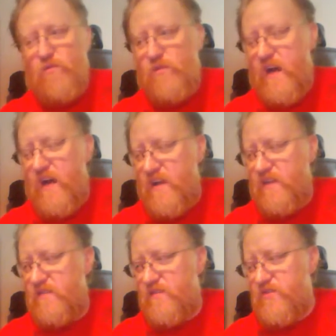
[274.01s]
guy
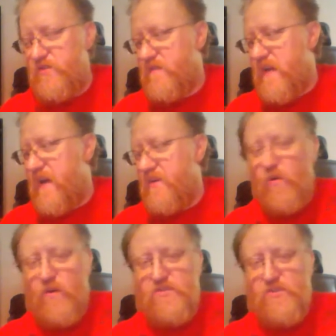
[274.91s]
that you've got. You
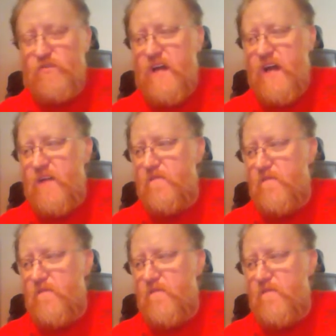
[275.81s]
already showed that.